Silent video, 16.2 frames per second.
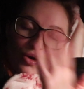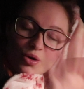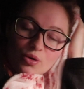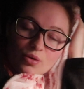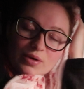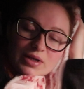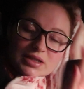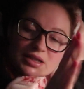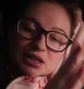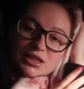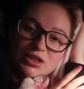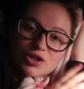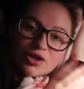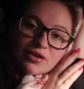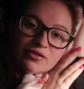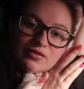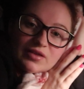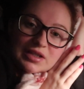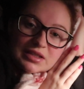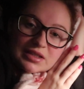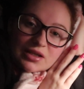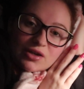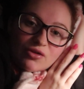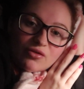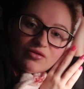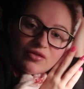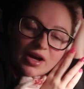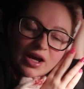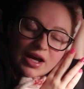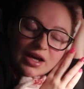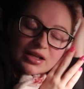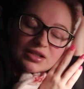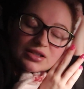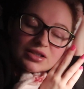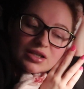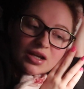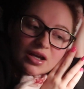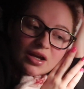Always take time for yourself, and